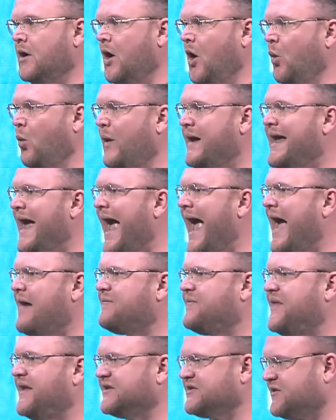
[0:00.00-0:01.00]
We
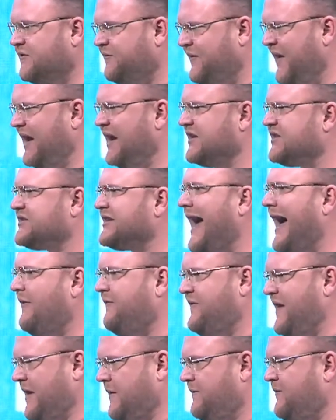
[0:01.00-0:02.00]
have this
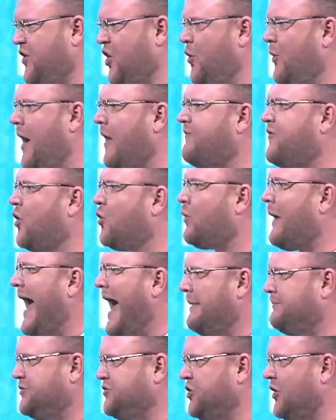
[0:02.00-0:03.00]
philosophic view of the
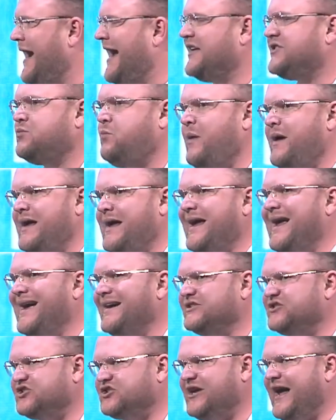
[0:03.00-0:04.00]
rapture as being
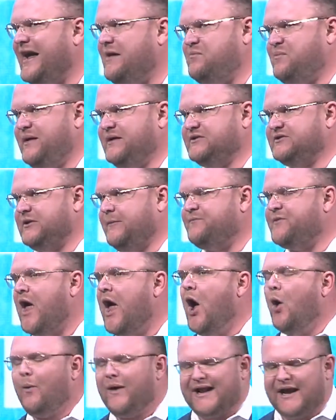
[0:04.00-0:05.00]
escapism,
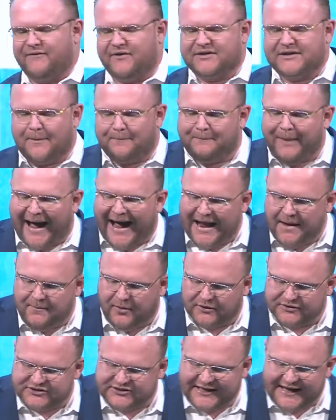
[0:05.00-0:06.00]
whenever the
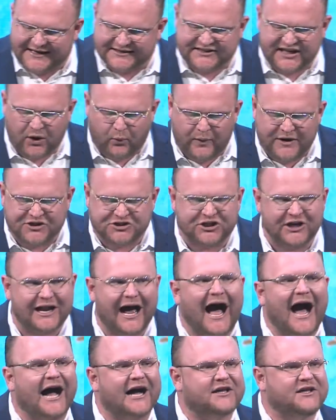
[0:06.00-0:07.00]
Bible says that we should
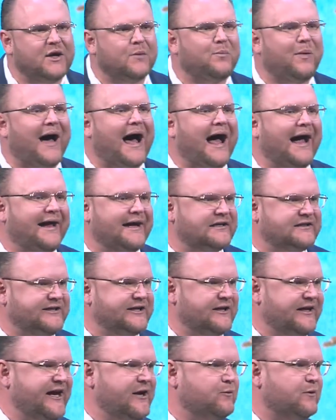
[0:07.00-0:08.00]
occupy until
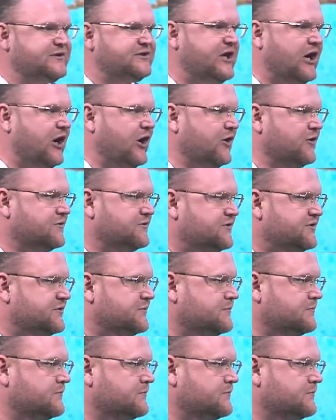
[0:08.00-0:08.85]
he returns.